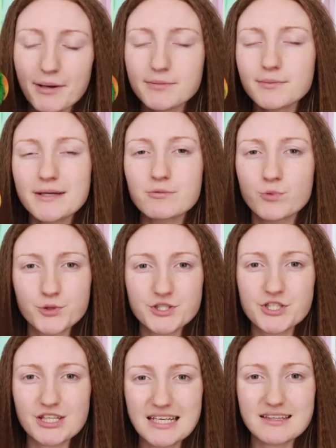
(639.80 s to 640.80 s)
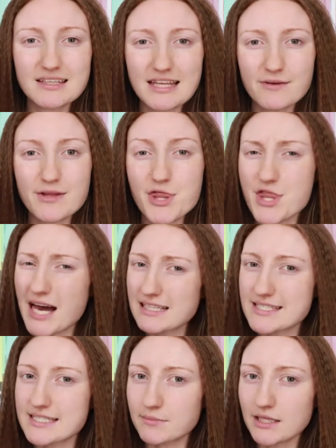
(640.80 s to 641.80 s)
I probably wouldn't think that they were
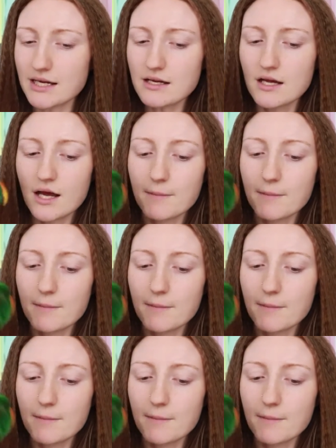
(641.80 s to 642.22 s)
that similar.